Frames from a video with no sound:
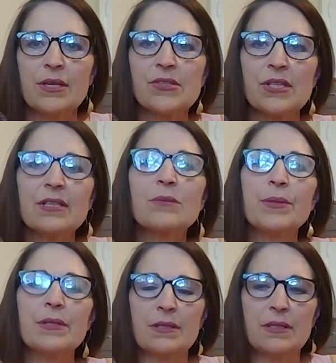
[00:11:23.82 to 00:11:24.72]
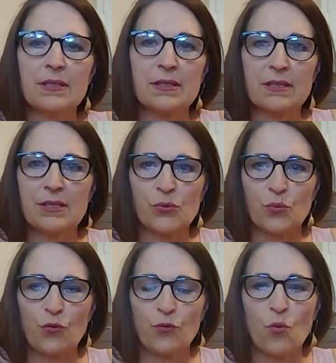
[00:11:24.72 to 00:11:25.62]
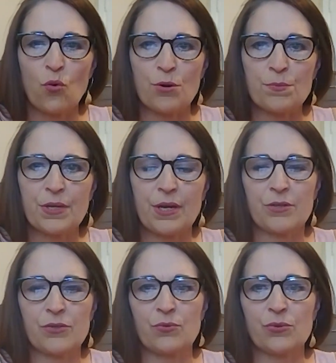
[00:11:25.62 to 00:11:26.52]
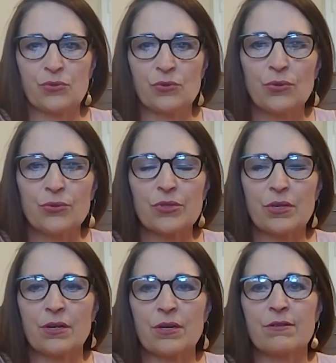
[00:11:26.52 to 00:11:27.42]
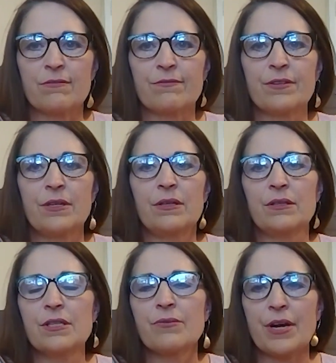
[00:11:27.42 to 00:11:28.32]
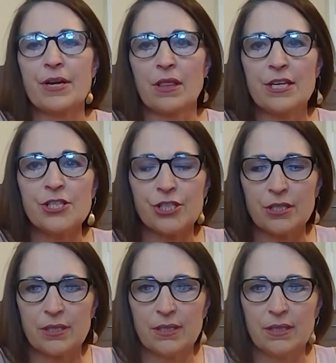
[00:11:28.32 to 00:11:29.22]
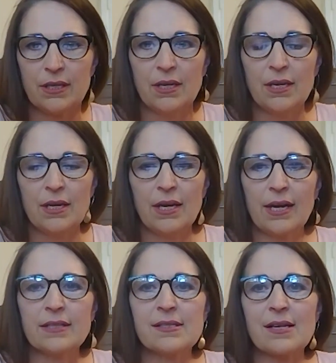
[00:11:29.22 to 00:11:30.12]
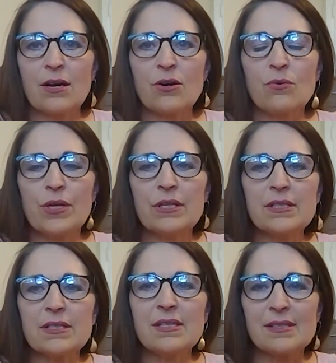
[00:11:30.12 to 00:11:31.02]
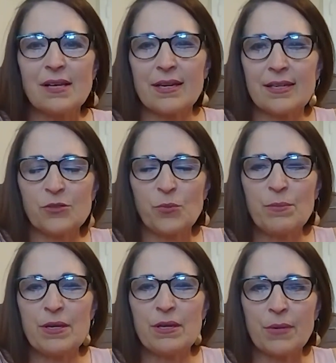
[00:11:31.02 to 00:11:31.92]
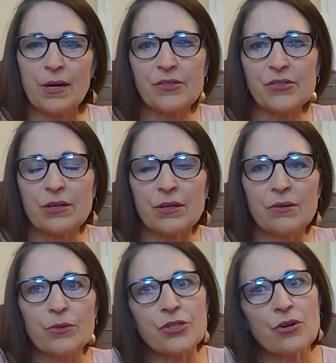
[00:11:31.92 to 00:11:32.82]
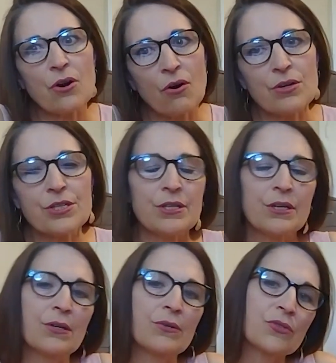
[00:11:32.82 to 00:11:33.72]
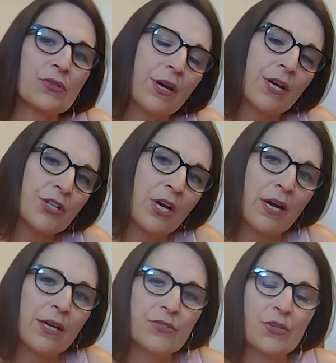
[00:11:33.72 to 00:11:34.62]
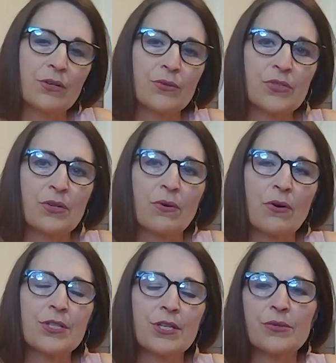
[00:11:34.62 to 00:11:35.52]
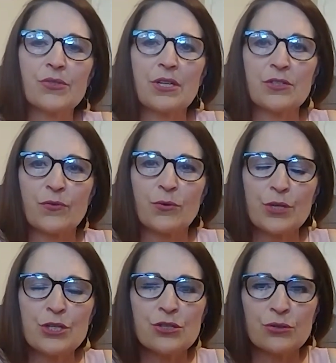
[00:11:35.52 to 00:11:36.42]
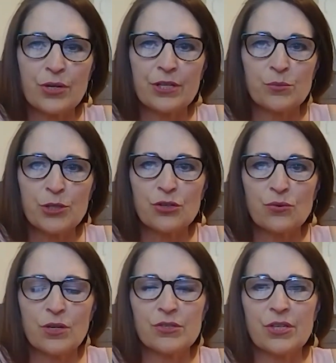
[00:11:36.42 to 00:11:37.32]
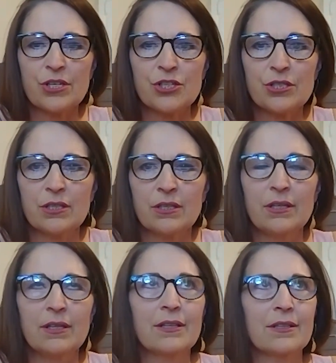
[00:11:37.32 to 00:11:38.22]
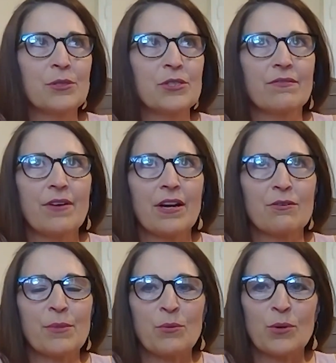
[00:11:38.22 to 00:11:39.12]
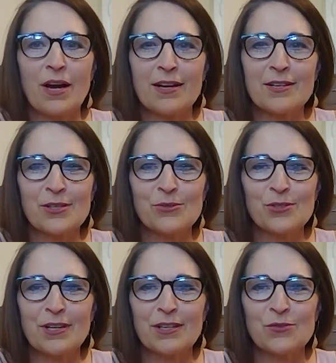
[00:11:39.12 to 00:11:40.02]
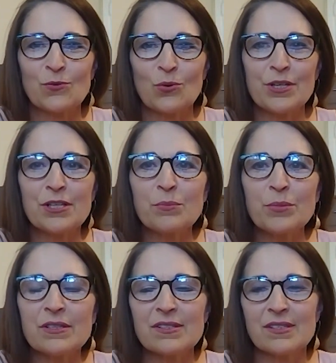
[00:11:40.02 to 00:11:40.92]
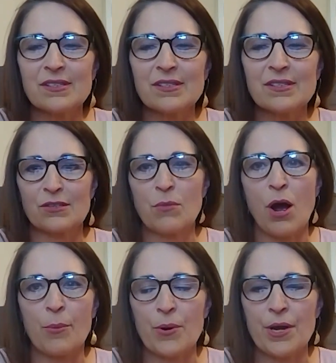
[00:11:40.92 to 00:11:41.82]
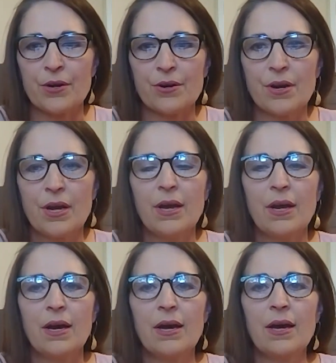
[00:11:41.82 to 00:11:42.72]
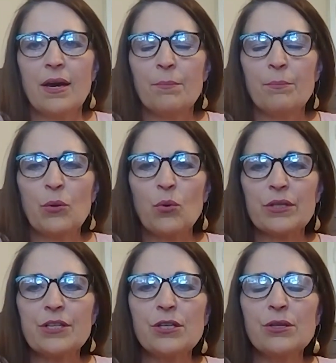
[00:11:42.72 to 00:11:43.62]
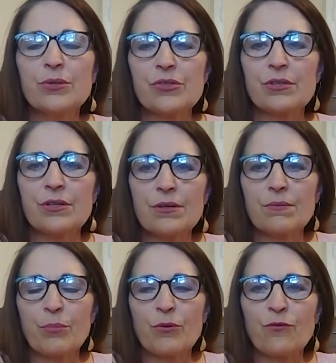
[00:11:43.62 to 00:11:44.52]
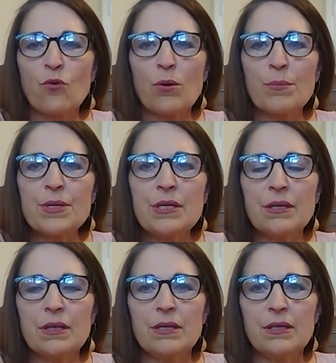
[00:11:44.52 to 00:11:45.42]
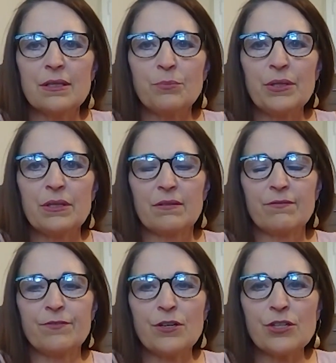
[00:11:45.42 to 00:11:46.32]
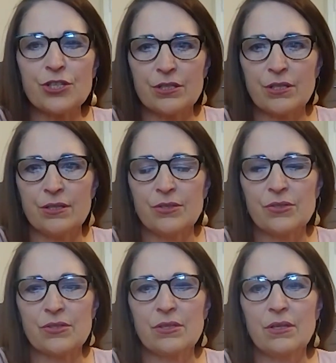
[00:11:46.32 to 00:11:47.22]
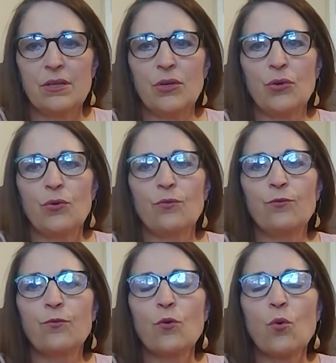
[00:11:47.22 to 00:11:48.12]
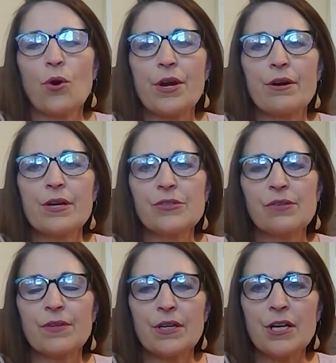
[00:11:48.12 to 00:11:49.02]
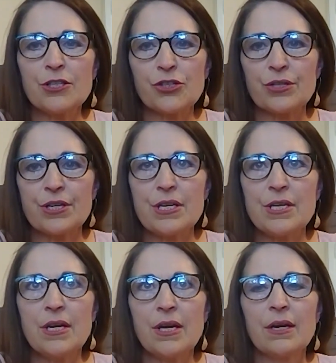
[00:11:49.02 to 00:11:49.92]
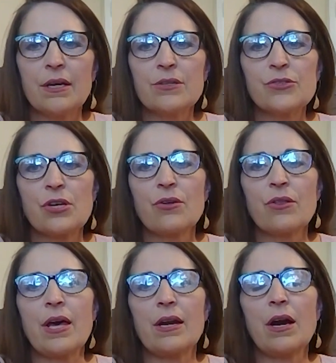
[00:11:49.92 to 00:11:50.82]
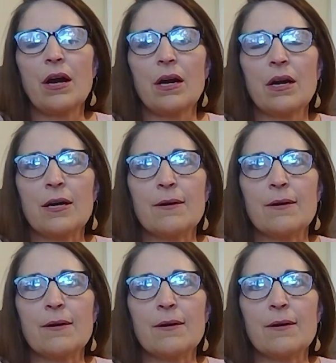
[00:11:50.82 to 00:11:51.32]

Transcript: And these independent entities were formed as a result of deregulation. And so entities like SPP and MISO, which are RTOs/ISO. So RTO stands for Regional Transmission Organization. Let me see if I can remember what ISO stands for, Independent System Operator. But what they do is they're performing the independent functions for areas of the country so that